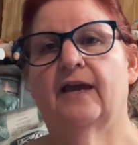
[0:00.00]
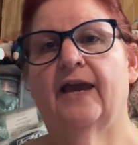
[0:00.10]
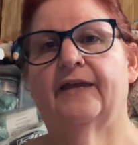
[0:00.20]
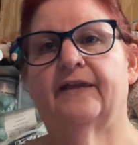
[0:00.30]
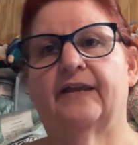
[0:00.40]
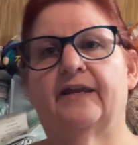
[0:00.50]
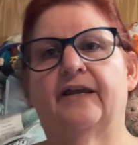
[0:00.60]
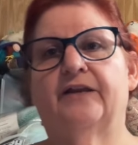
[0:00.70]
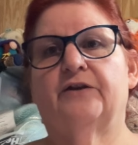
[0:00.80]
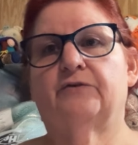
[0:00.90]
and, and,
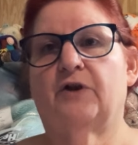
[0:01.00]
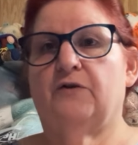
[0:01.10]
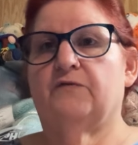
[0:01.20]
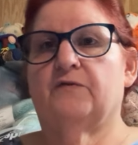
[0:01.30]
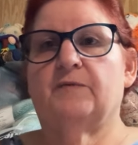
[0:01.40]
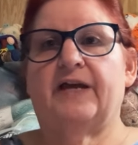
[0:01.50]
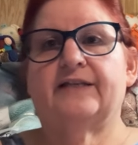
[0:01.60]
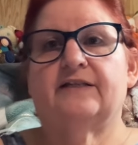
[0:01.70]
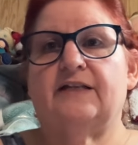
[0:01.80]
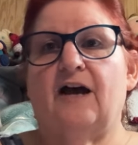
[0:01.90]
and it'll go from like
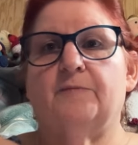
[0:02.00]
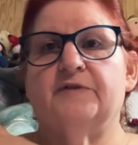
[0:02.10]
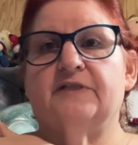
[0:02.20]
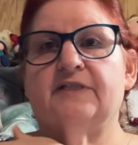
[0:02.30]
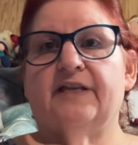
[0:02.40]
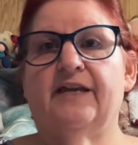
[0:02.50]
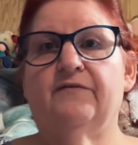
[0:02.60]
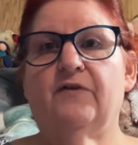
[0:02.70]
the top of the sleeve